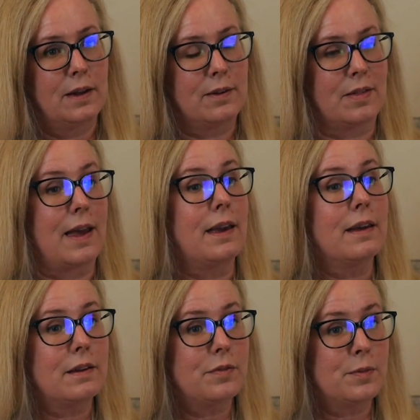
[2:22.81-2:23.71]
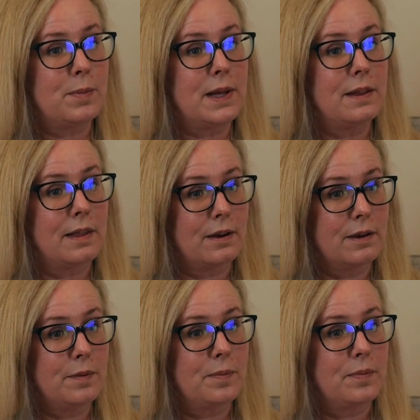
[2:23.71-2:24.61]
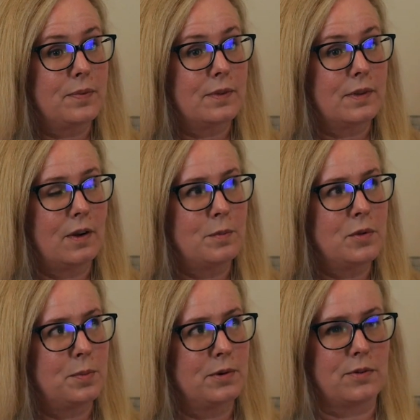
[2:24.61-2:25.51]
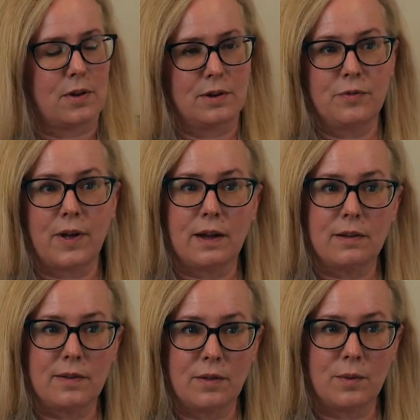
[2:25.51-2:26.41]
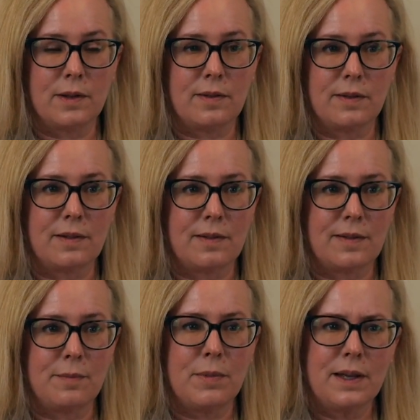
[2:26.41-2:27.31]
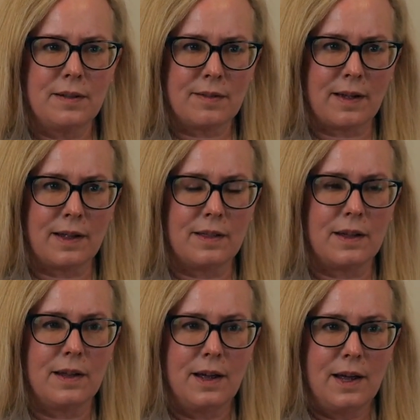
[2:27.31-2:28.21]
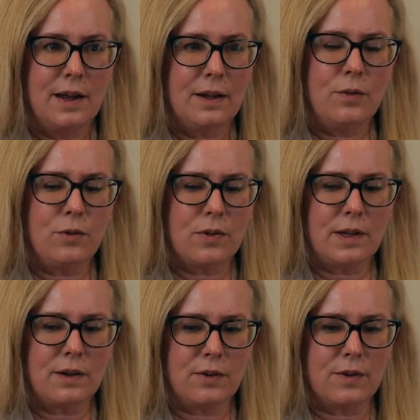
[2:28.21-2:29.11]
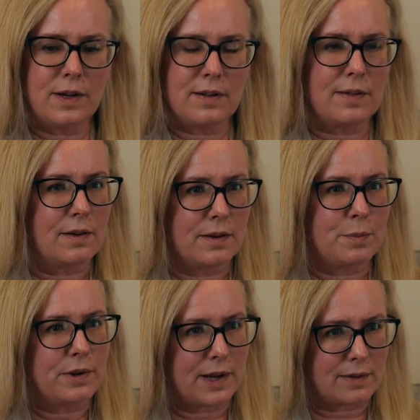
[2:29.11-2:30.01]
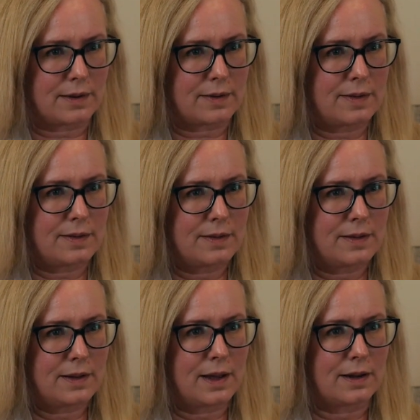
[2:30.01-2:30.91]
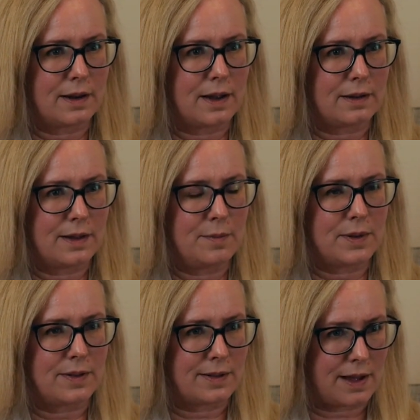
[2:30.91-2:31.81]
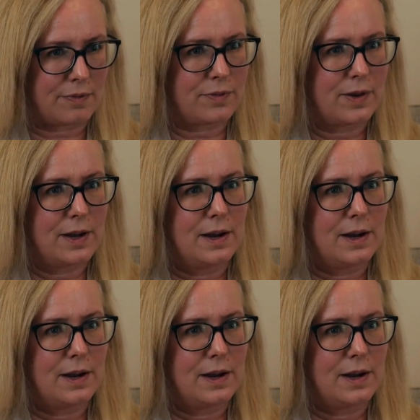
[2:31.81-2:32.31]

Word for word: to thank it for being there, almost personify it as though it's, it's something inside that usually inner critic is there to protect us and, and keep us safe.